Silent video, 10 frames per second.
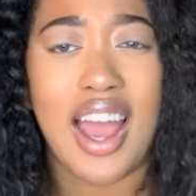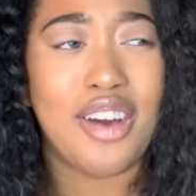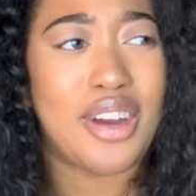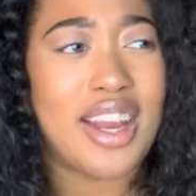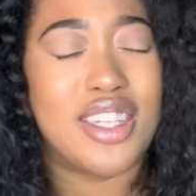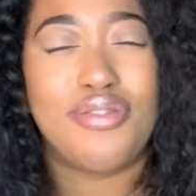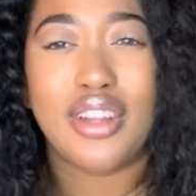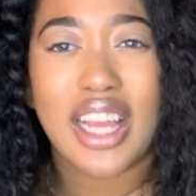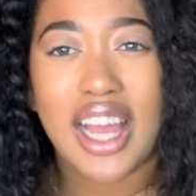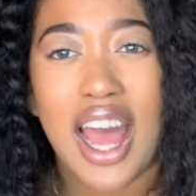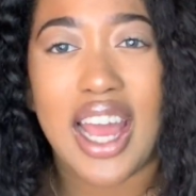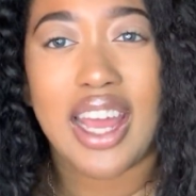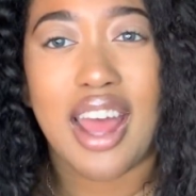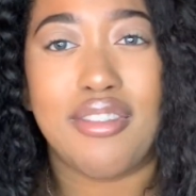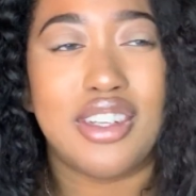I don't know, I just feel like I
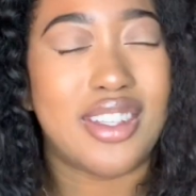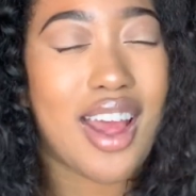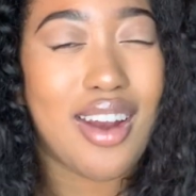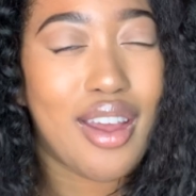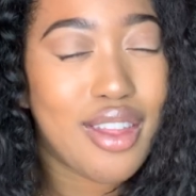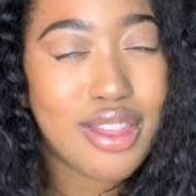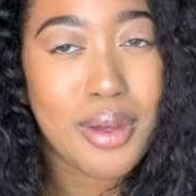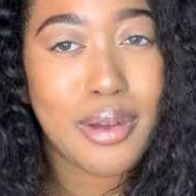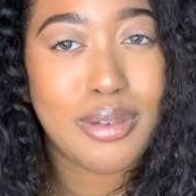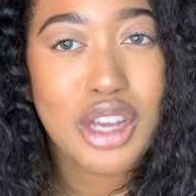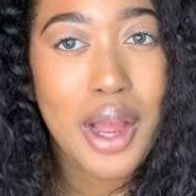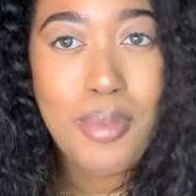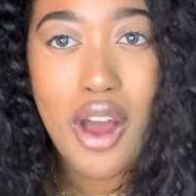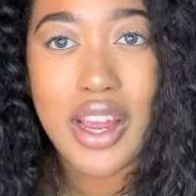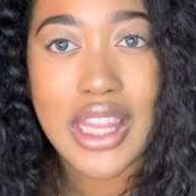have just kind of hit the
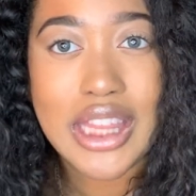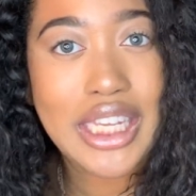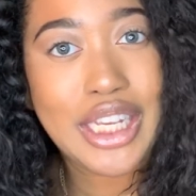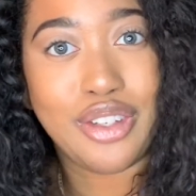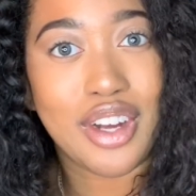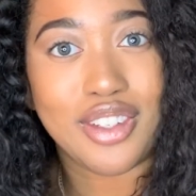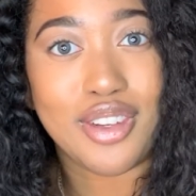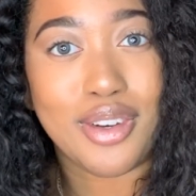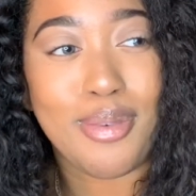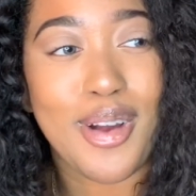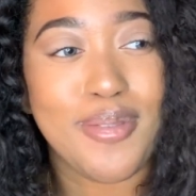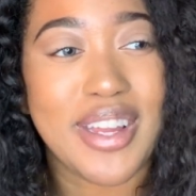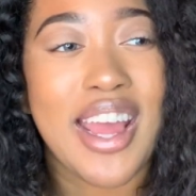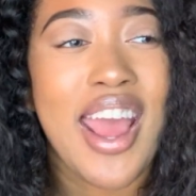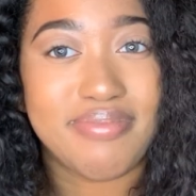jackpot in the drugstore department.
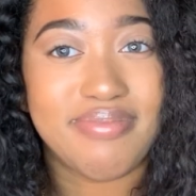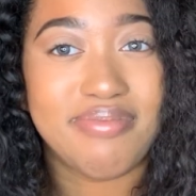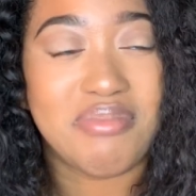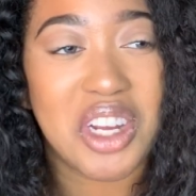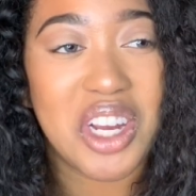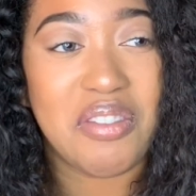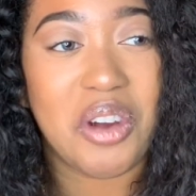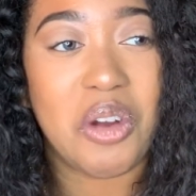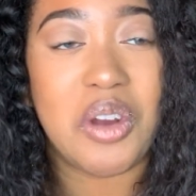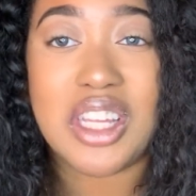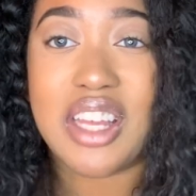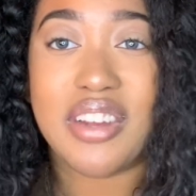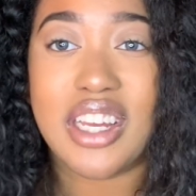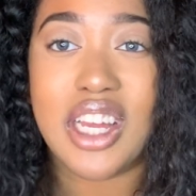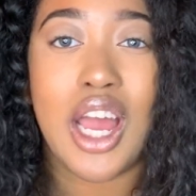We're here for our way of
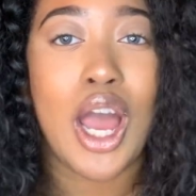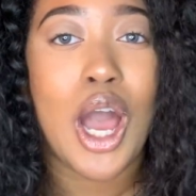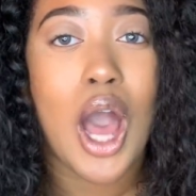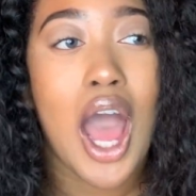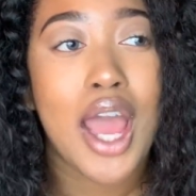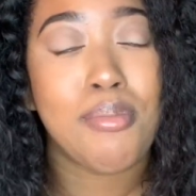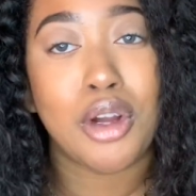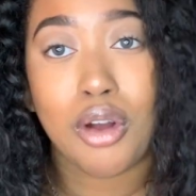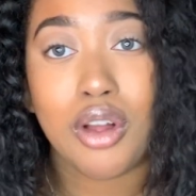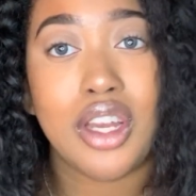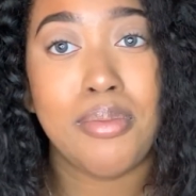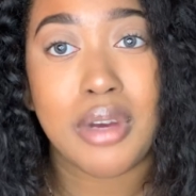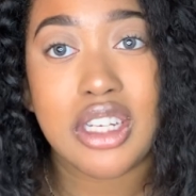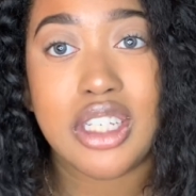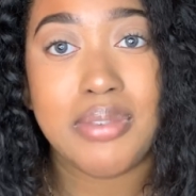living. I am a girl on a
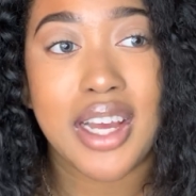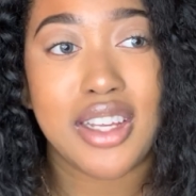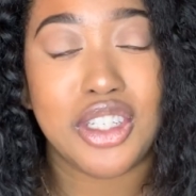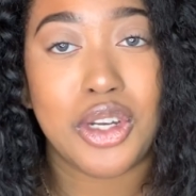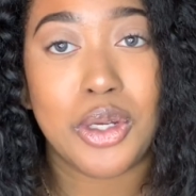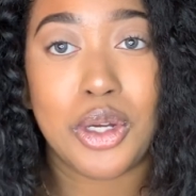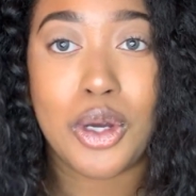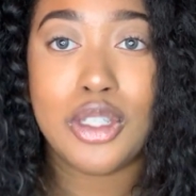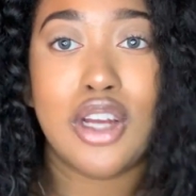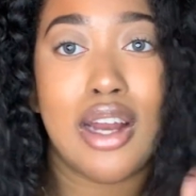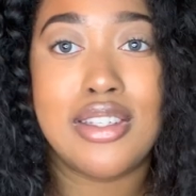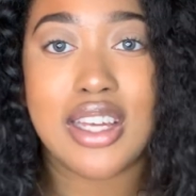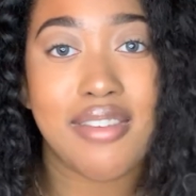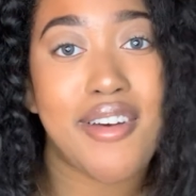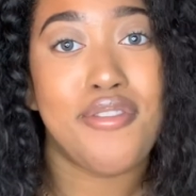budget because, you know, your girl's trying to
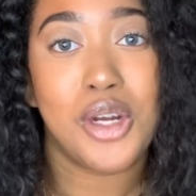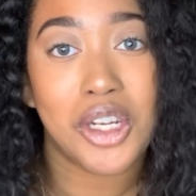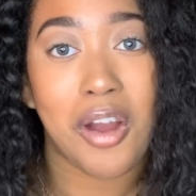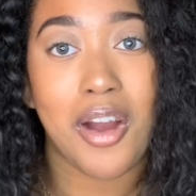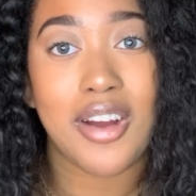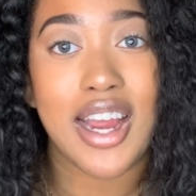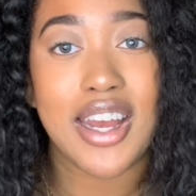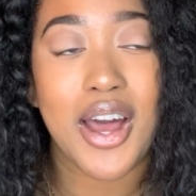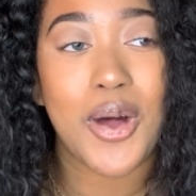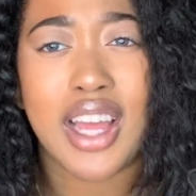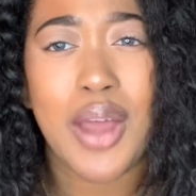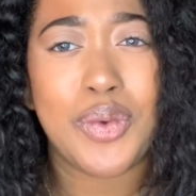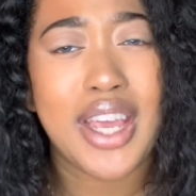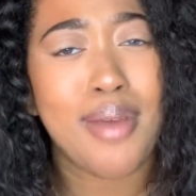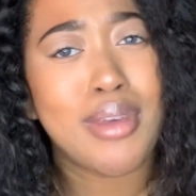save up for a car right now, and
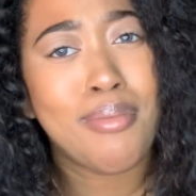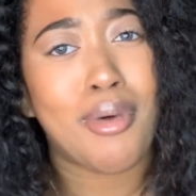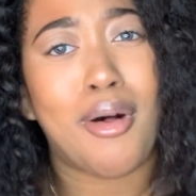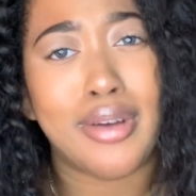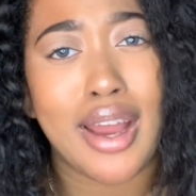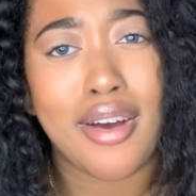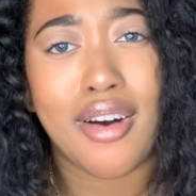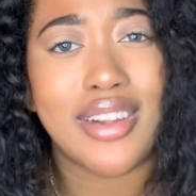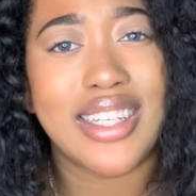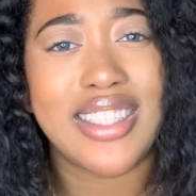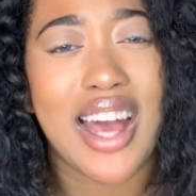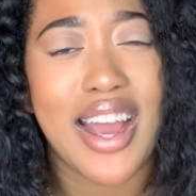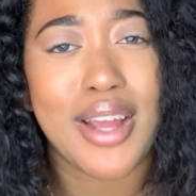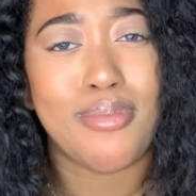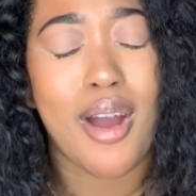we can't be balling out on these
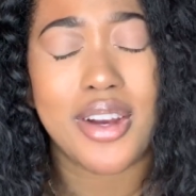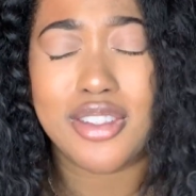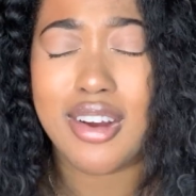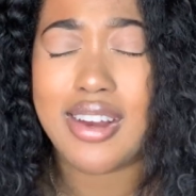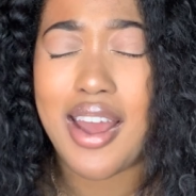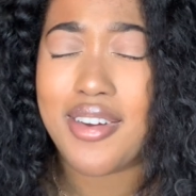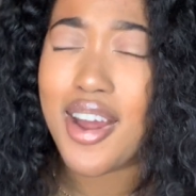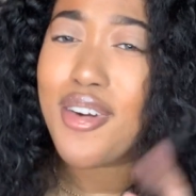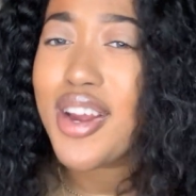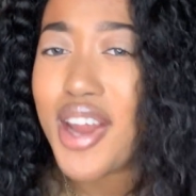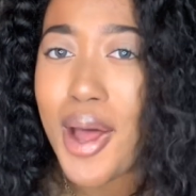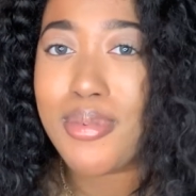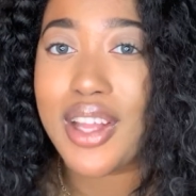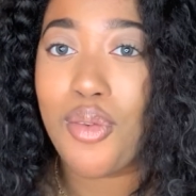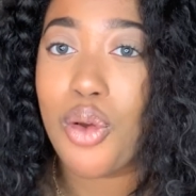high-end products right now. Not right now,
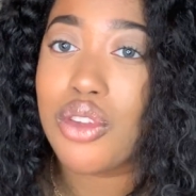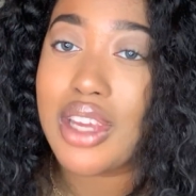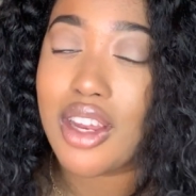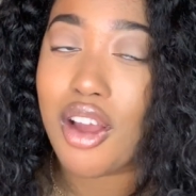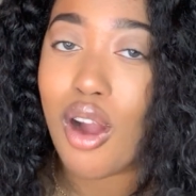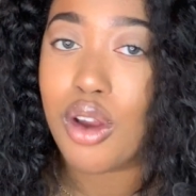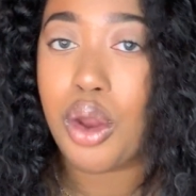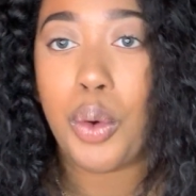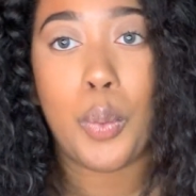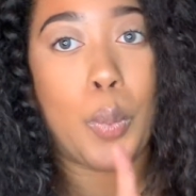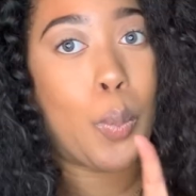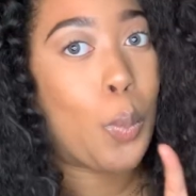but like once we get a car, no.